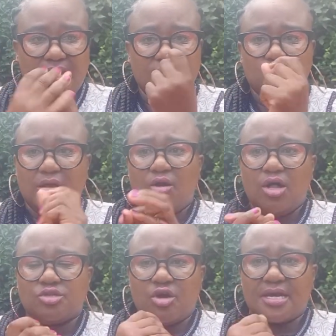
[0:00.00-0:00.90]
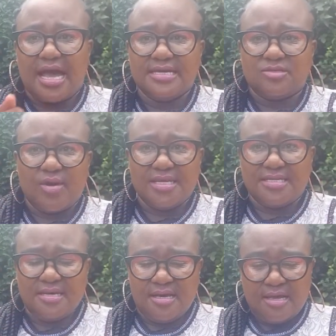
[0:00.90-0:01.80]
Actually, hold on, guys.
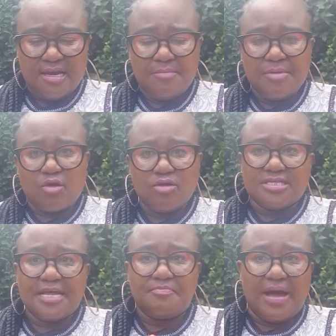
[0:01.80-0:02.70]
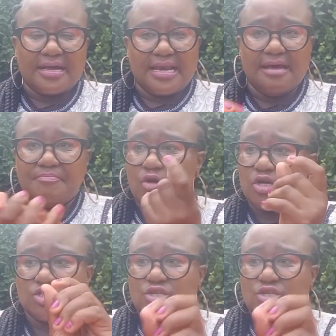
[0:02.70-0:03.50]
Wait. Let me close that buckler because